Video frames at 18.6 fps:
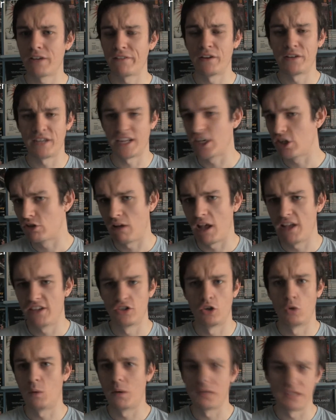found
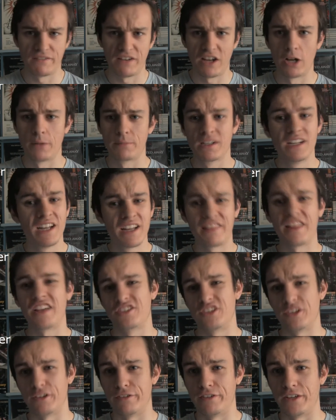interesting or well developed, that
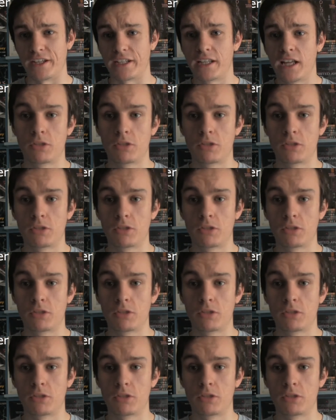sort of thing.